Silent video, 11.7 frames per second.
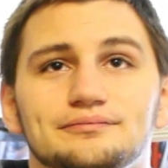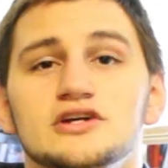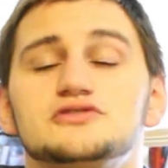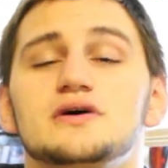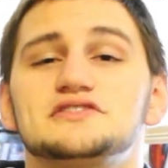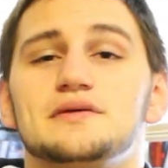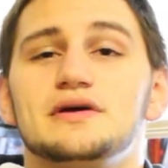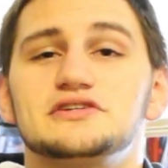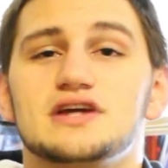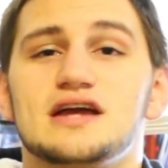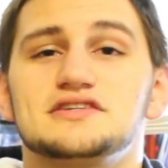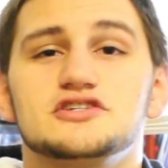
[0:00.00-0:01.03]
So as I
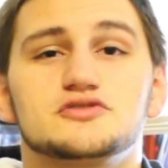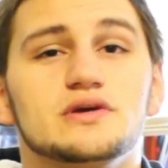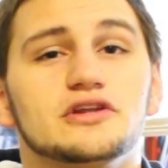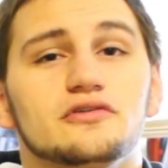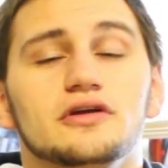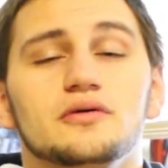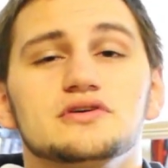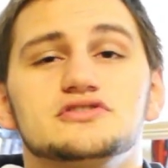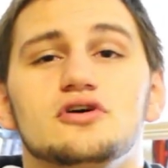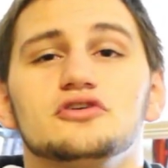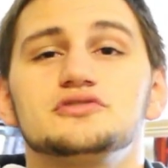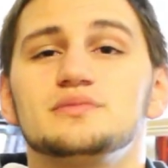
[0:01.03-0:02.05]
mentioned guys, this week there really wasn't
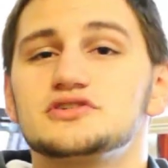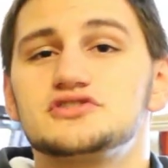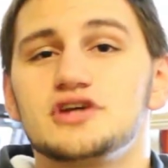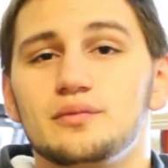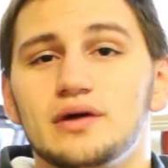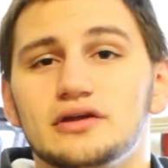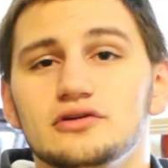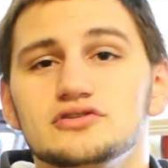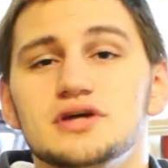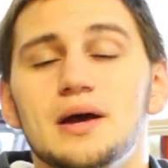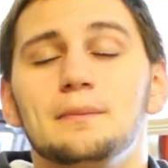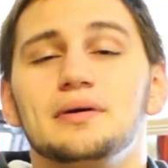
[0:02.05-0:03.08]
all too much jailbreak
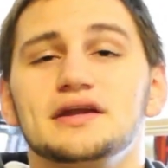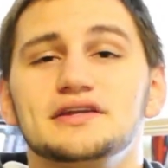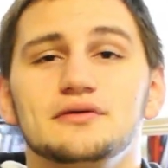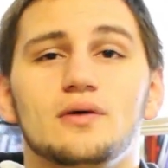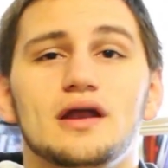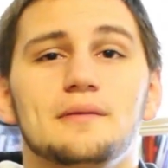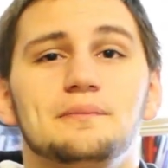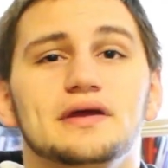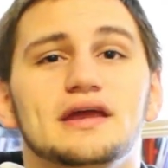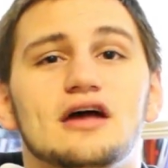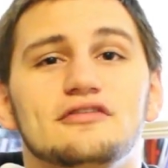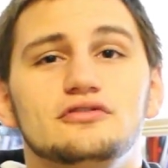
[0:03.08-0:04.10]
news, but I did wind up
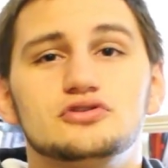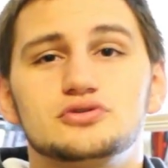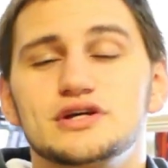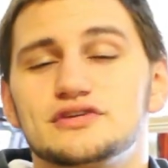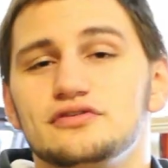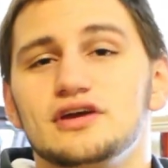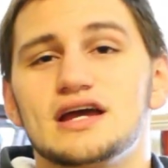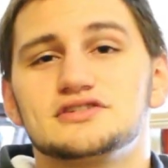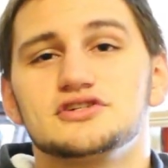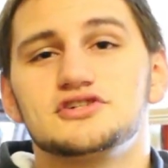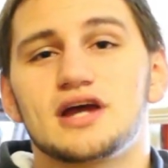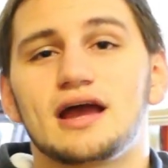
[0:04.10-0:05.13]
picking out a few tweaks for you guys
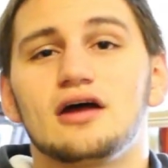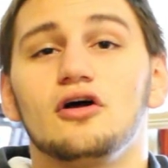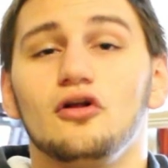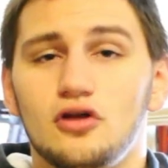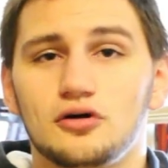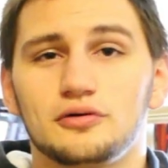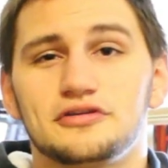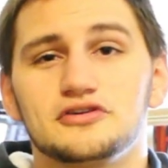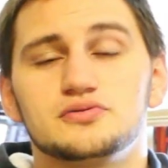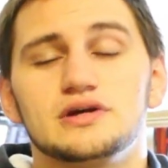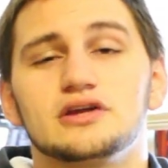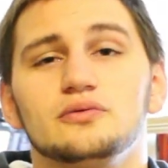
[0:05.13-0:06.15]
to check out along with the
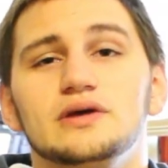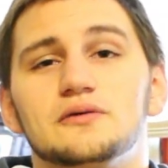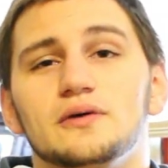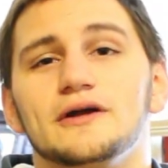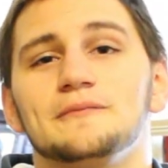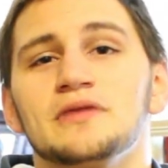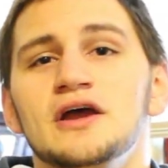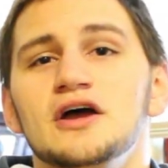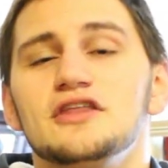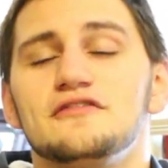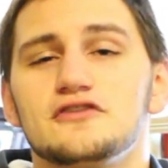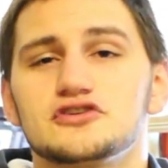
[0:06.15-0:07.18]
tweak of the week winner.
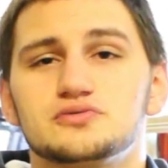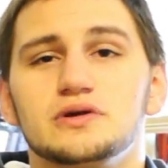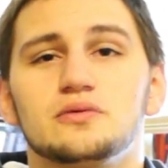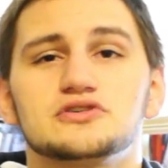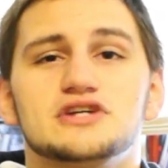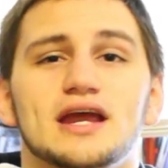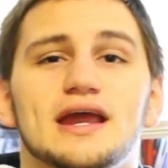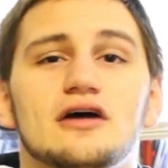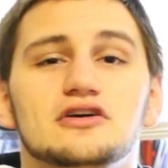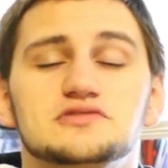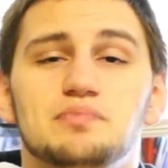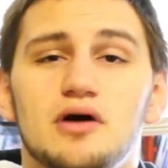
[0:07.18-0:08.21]
The first tweak we're checking
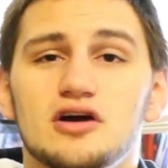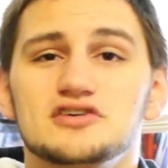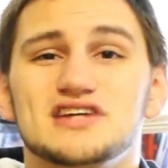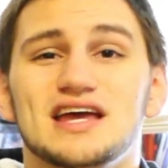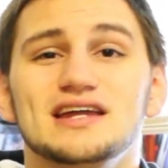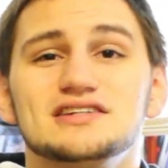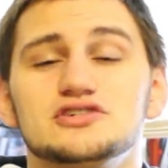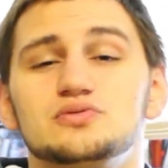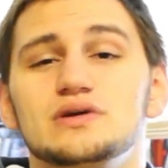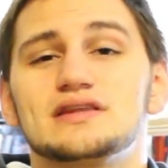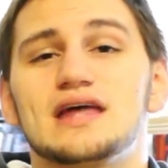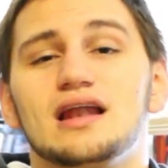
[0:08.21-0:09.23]
out is bars, and it's a
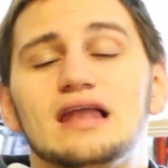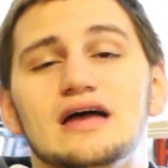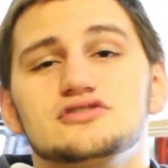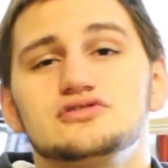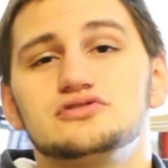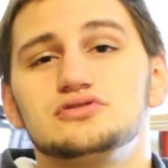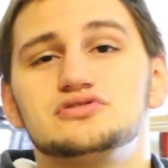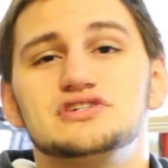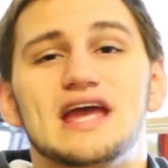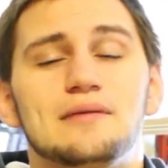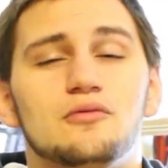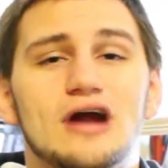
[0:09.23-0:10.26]
tweak that allows you to
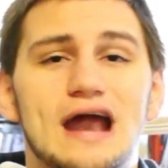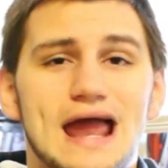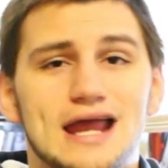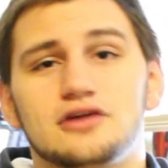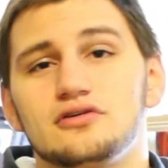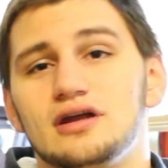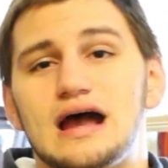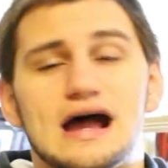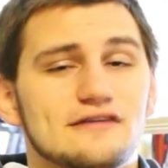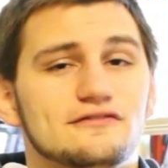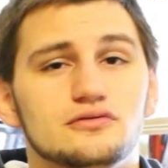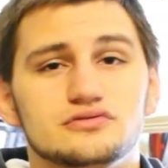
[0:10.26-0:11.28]
see a more accurate
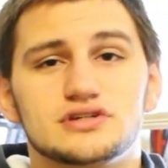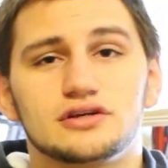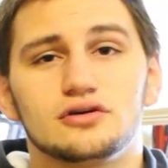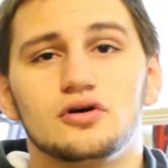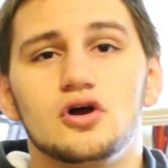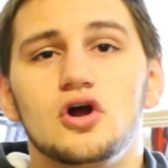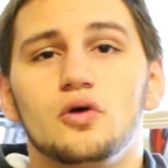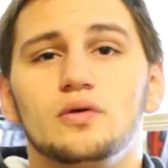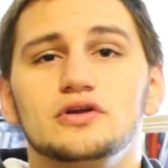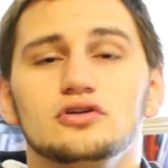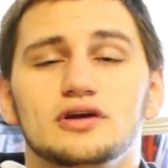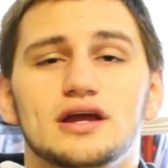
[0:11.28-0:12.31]
iPhone signal
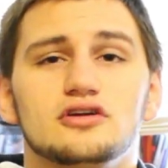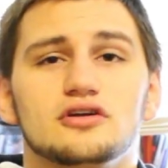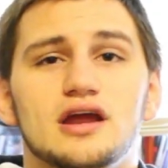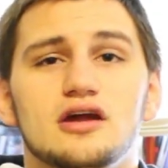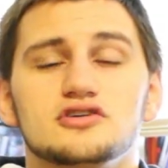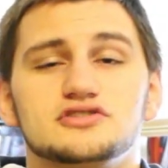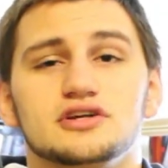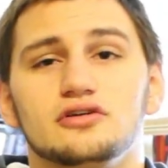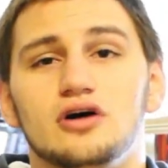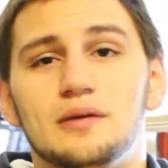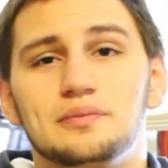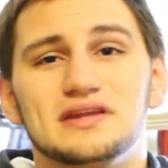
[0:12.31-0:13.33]
when you look at your carrier
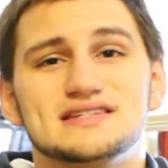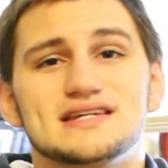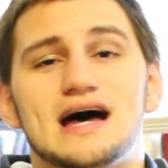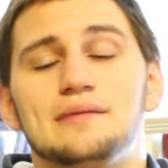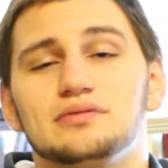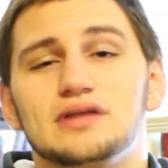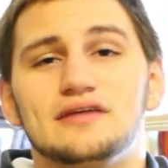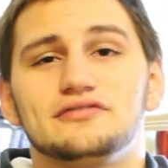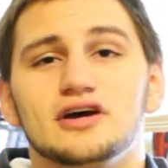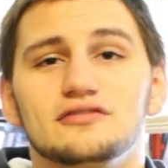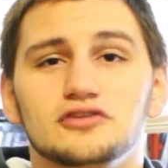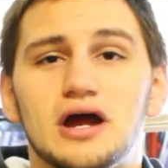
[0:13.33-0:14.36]
signal up in the top left
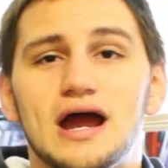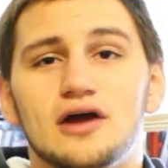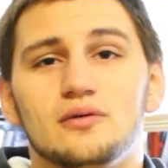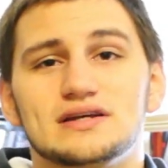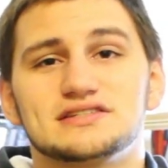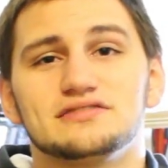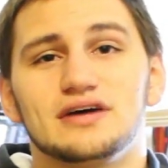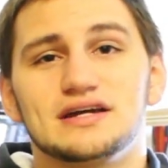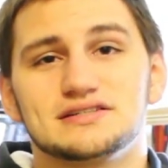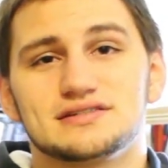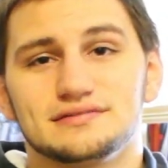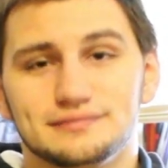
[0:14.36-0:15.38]
of your iOS
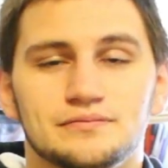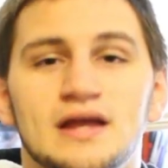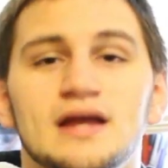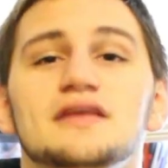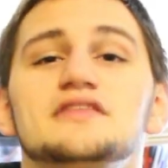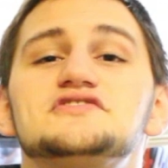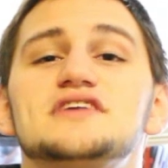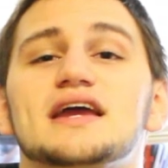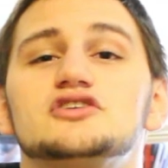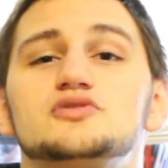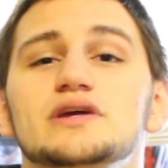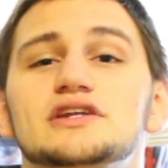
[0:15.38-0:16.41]
device. The
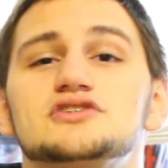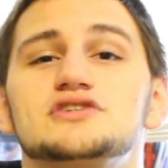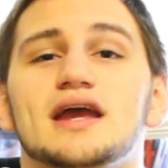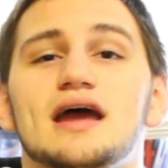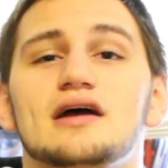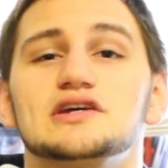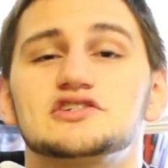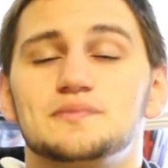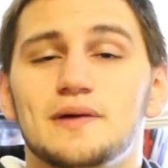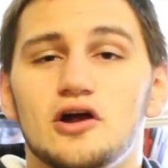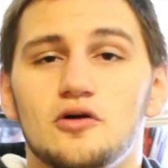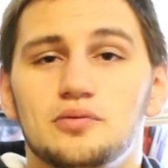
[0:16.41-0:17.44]
second tweak to check out is
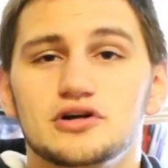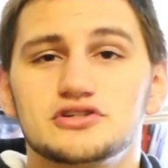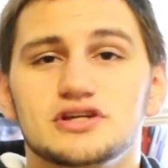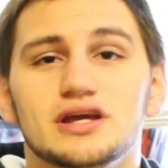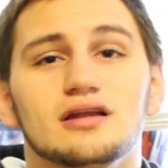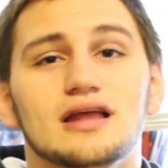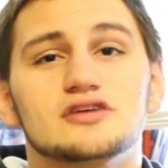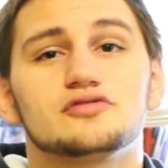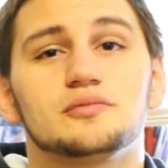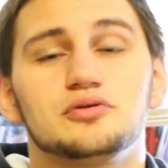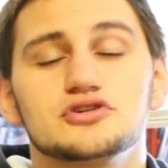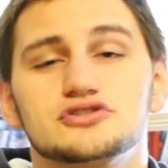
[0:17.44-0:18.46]
Sparrow Push. It allows for
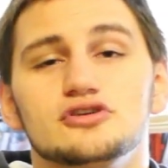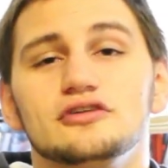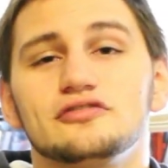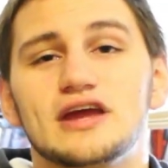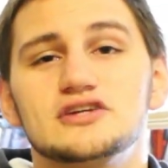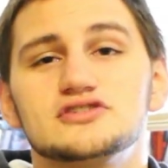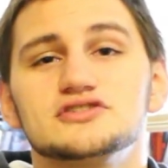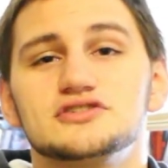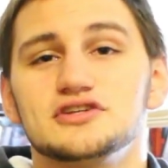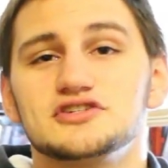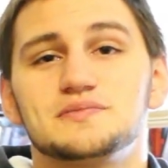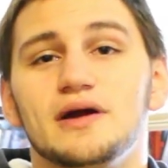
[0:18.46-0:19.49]
push notifications to
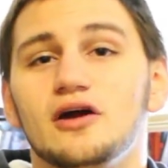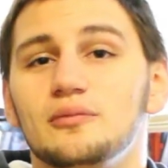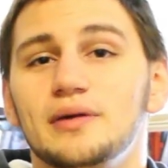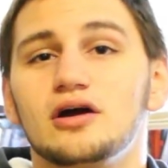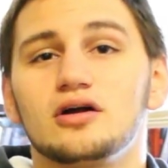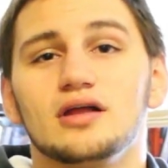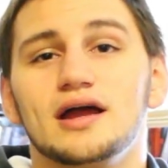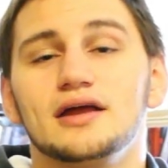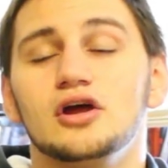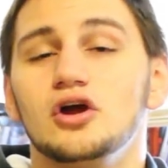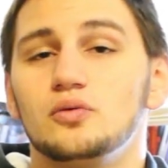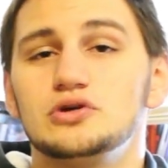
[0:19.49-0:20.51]
the Sparrow Mail client,
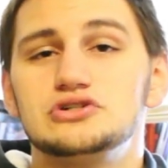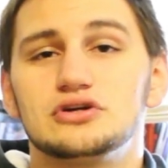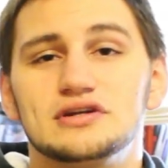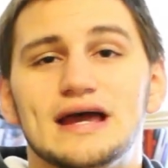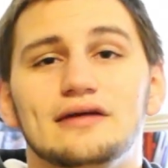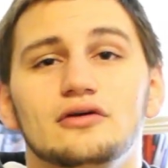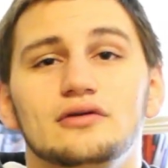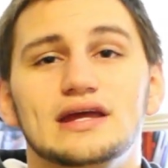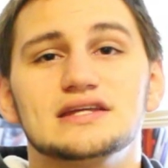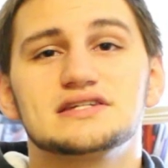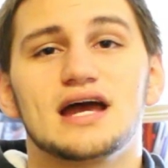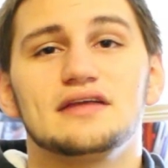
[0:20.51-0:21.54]
which you can download
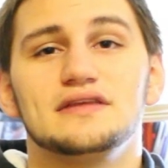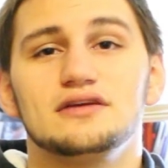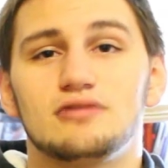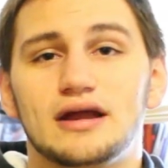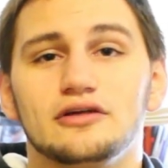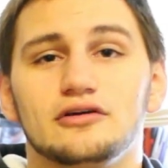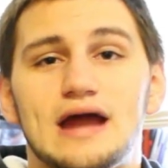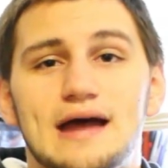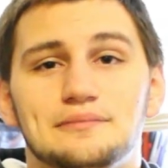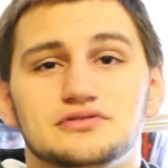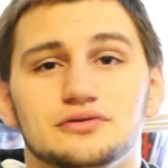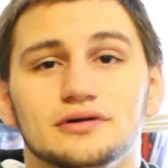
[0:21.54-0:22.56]
inside the regular
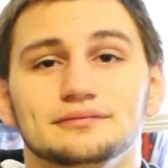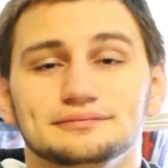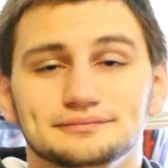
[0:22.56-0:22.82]
App Store.